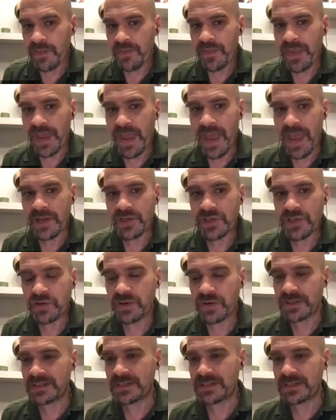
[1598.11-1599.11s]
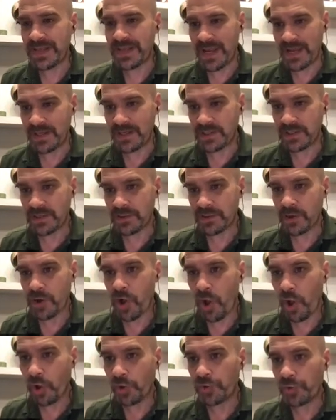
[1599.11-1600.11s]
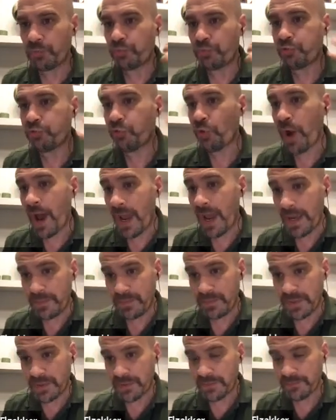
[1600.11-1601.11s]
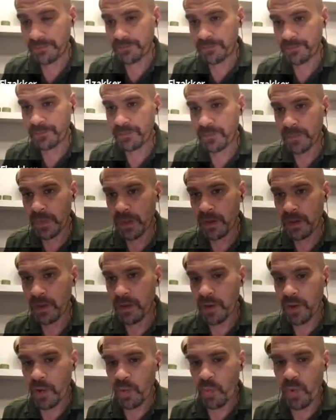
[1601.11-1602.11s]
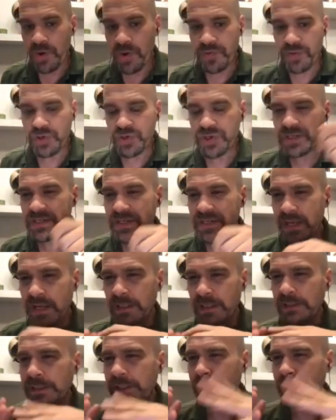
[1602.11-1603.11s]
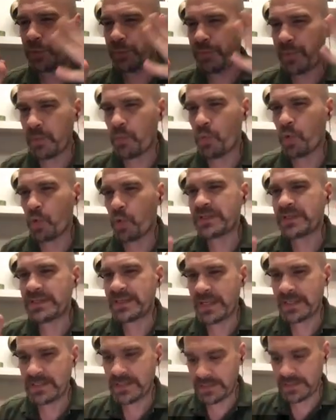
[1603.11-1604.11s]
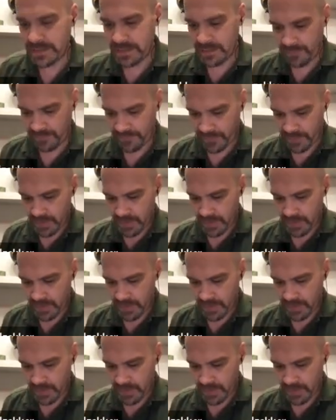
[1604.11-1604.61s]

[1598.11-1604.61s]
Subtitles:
they enter a state called primed, where they're just like a little bit more sensitive.